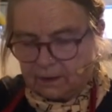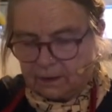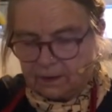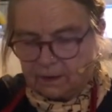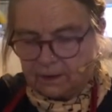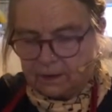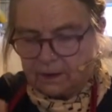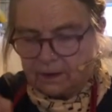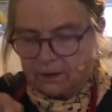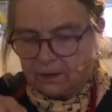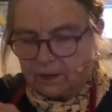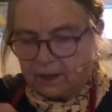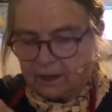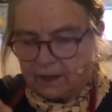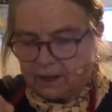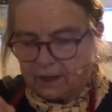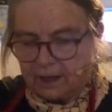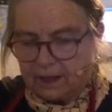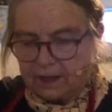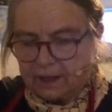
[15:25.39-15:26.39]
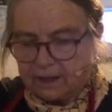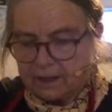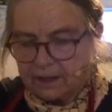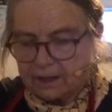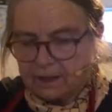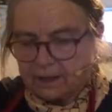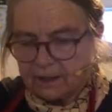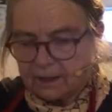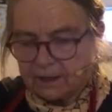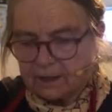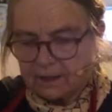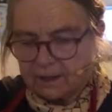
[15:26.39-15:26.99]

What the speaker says: can see you get a nice